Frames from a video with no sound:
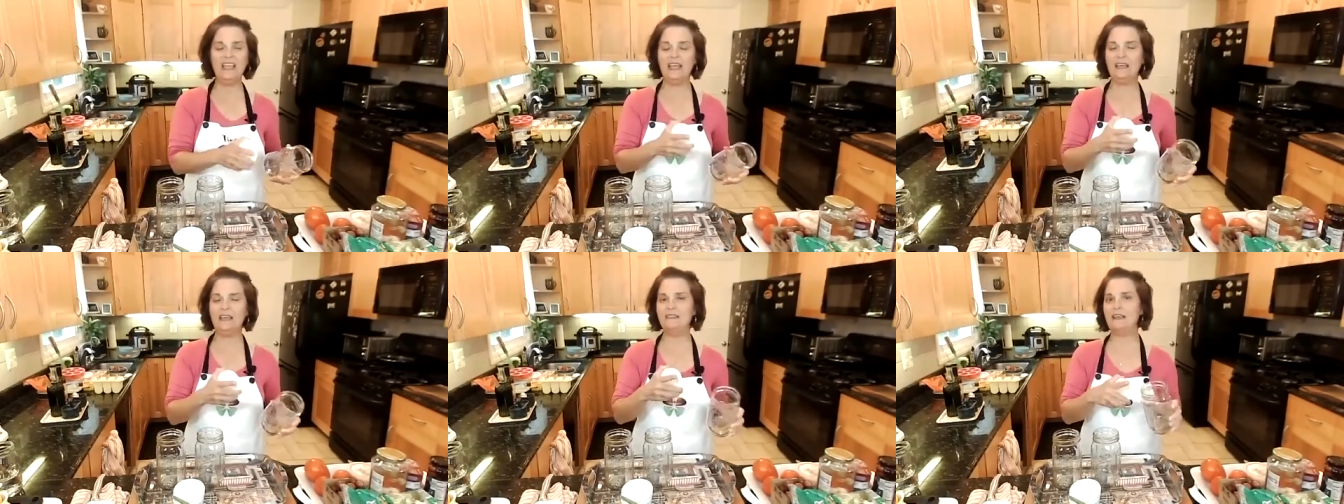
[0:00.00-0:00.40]

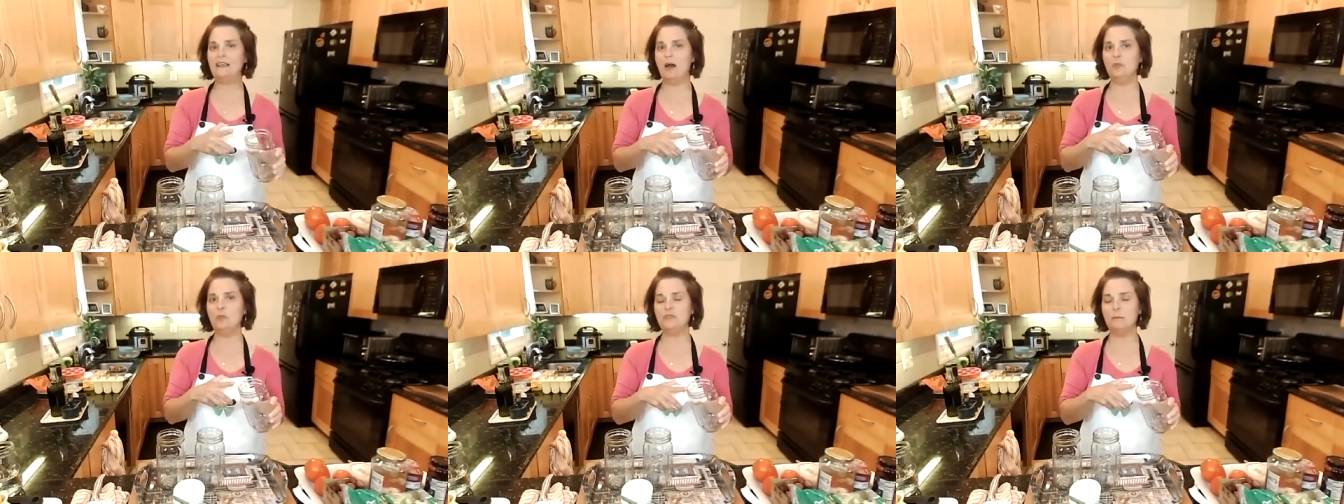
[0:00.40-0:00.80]
and they
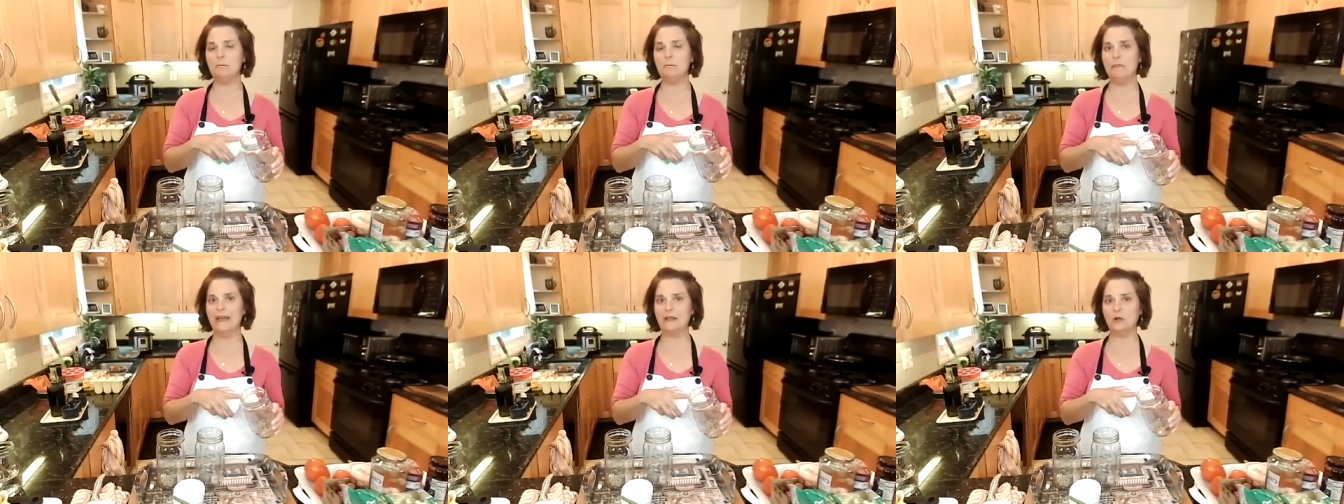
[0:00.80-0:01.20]
come with a
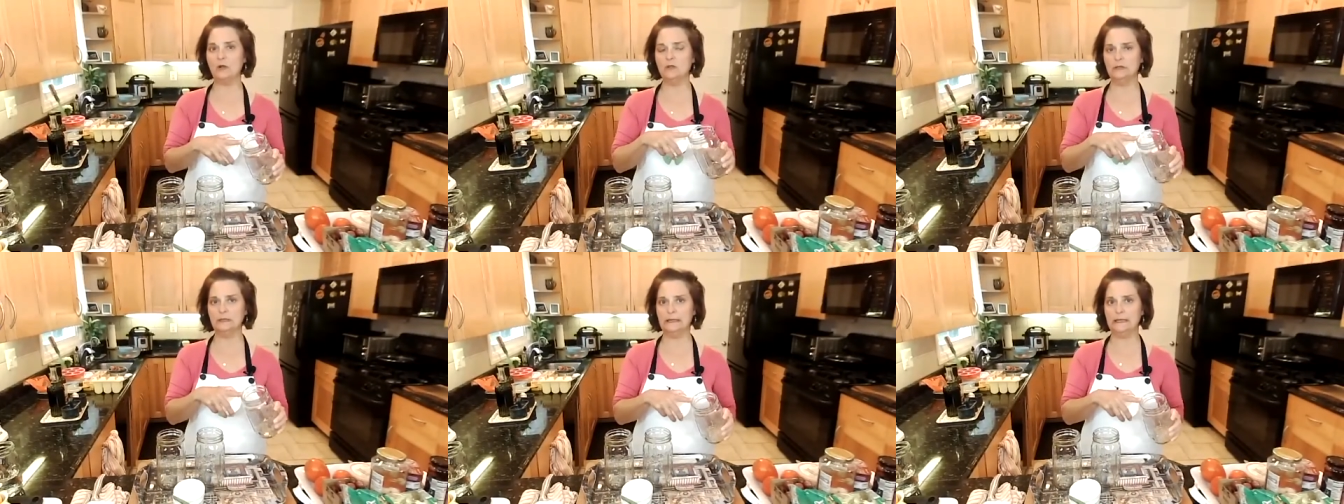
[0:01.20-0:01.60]

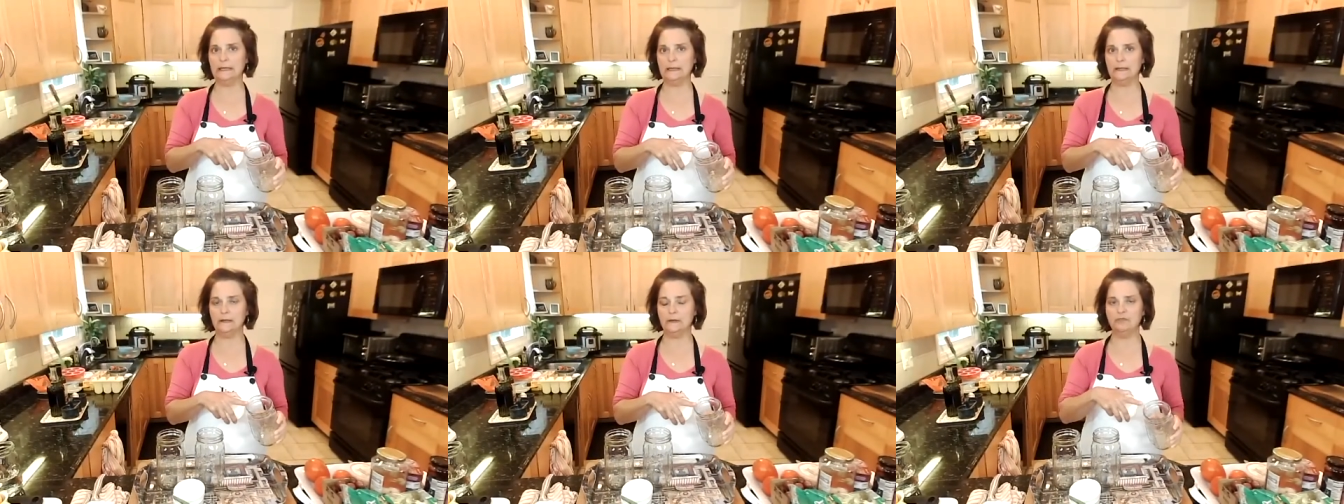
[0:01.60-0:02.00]
metal
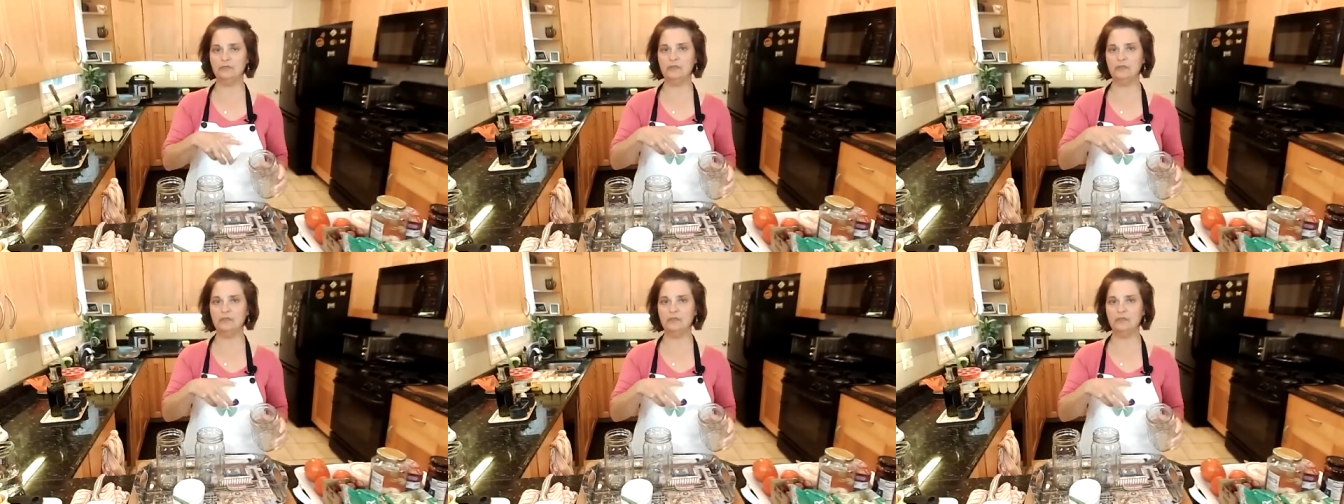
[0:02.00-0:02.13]
lid.